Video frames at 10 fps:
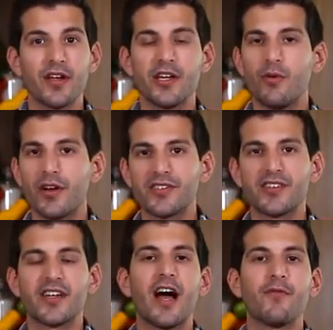You don't want to
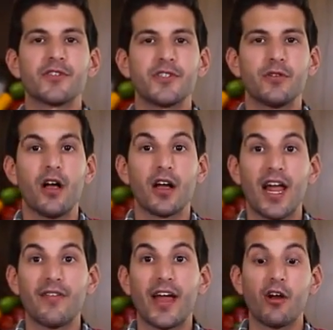sit it out for too long
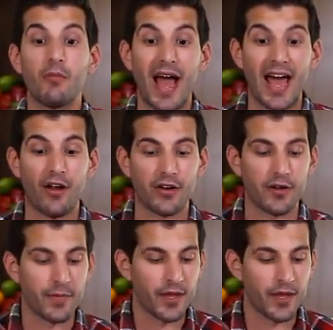and have that go bad on you.